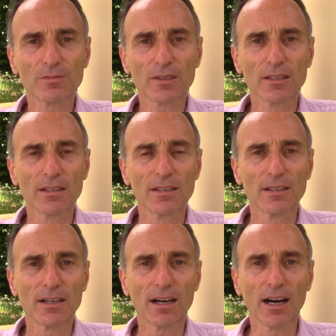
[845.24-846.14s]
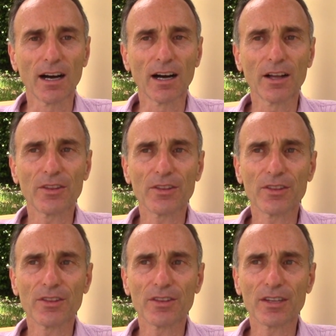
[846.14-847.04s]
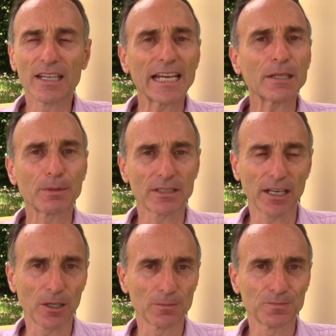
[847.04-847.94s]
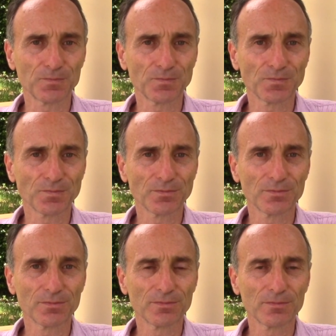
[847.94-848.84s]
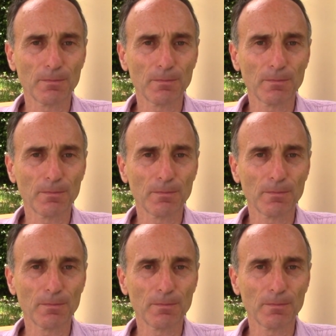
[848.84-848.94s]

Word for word: is? Uh, innate potato. Okay.